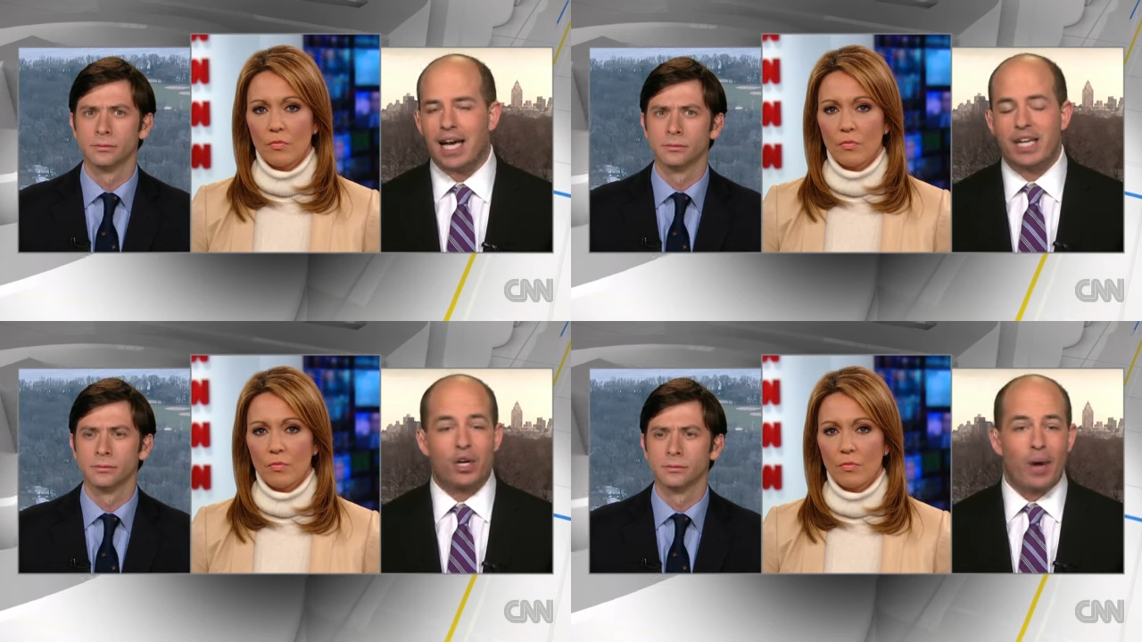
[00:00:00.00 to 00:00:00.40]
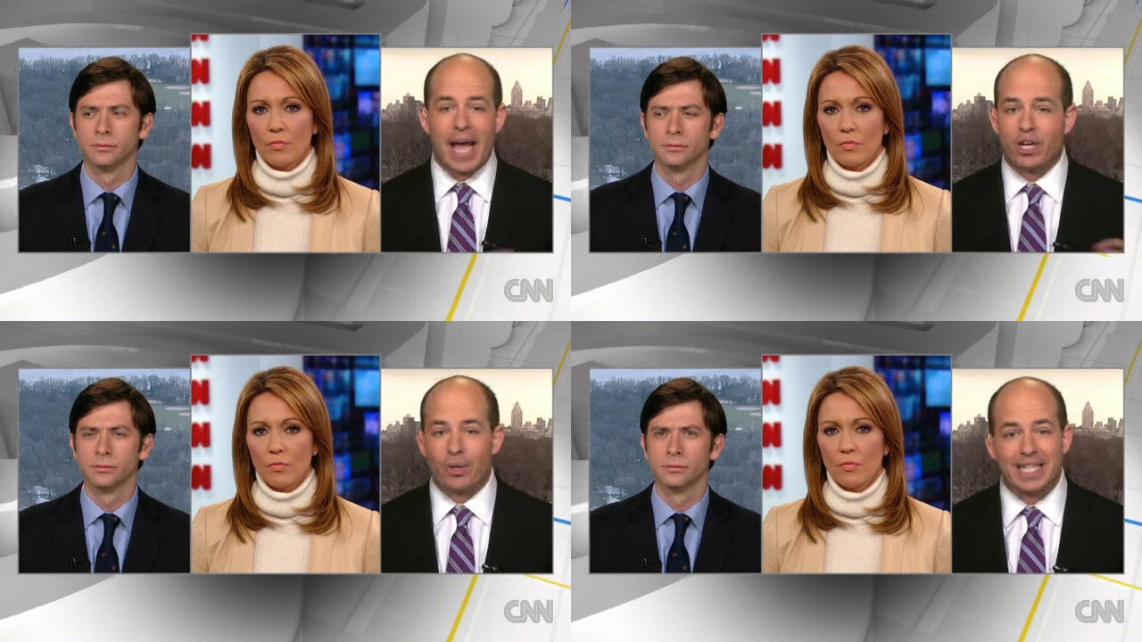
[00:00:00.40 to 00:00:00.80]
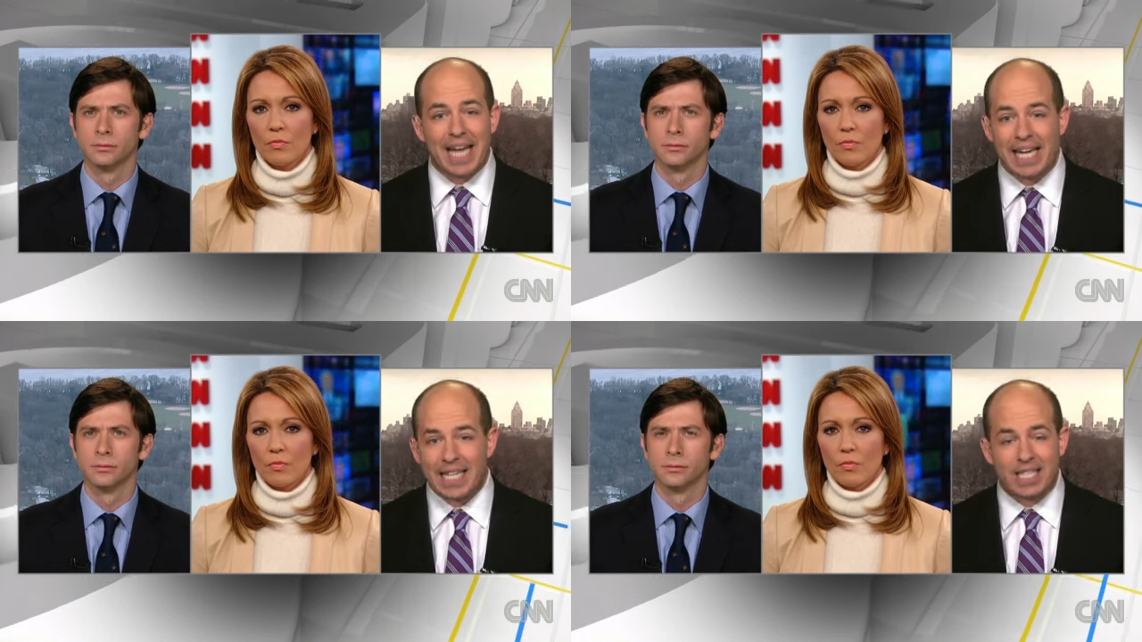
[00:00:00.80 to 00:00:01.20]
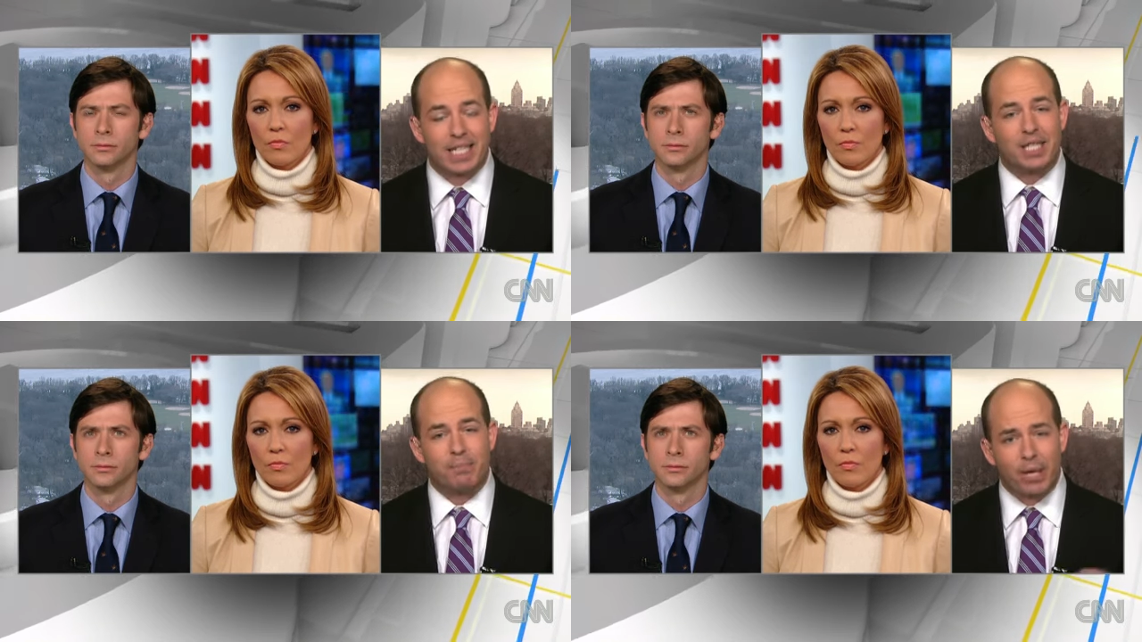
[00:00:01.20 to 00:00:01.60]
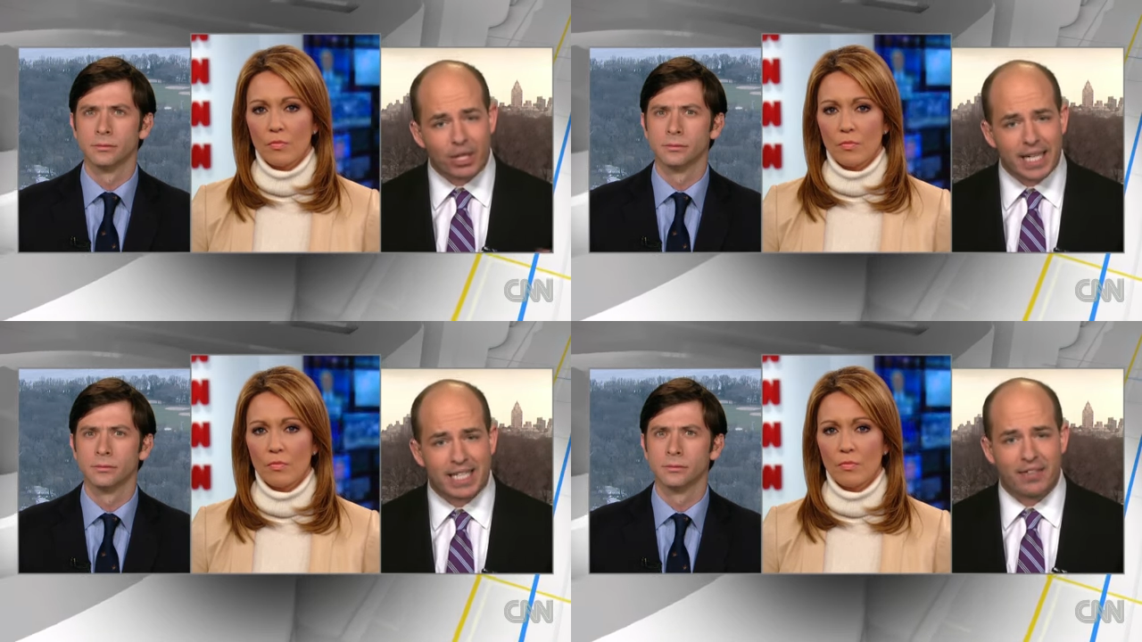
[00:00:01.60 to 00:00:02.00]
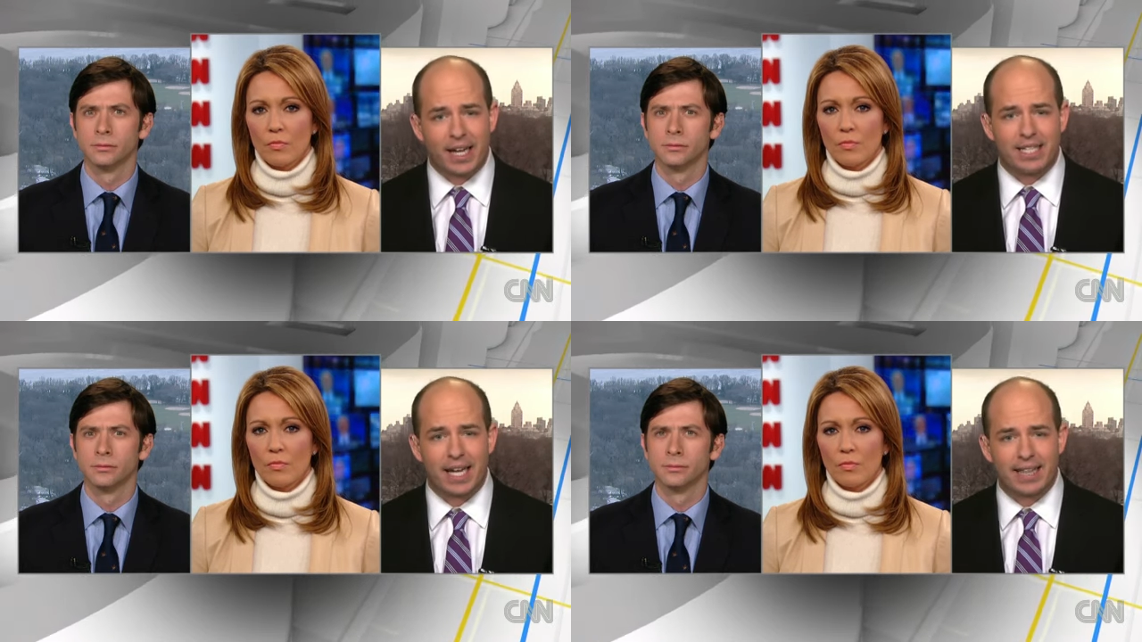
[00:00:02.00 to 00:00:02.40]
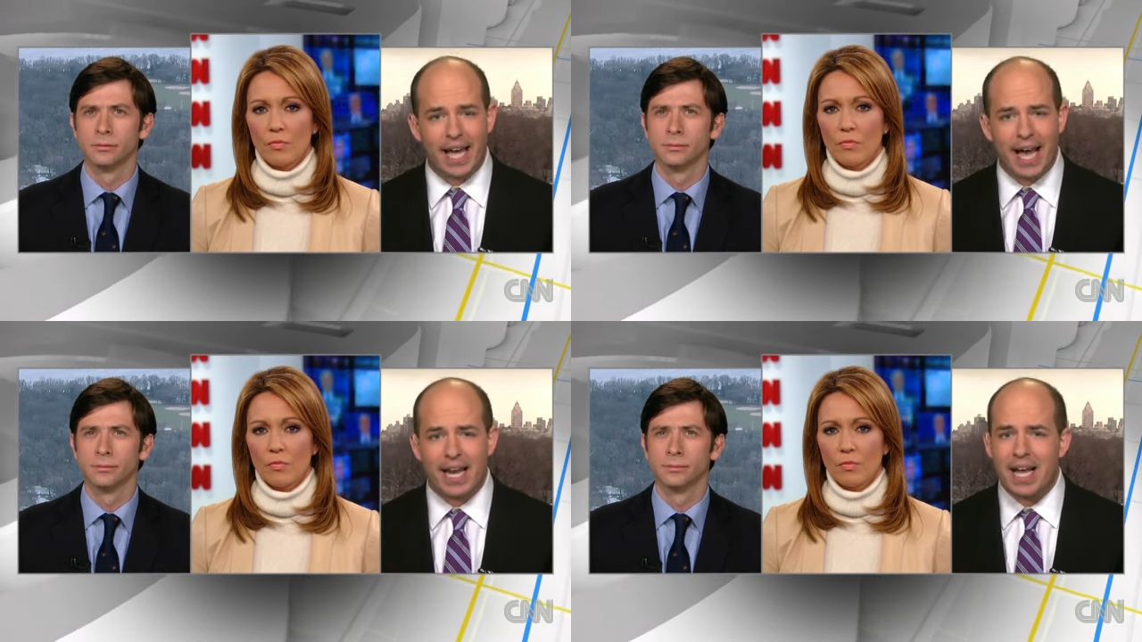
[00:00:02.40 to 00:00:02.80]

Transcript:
Speaker 1: you know, angry tenants in his buildings and things like that.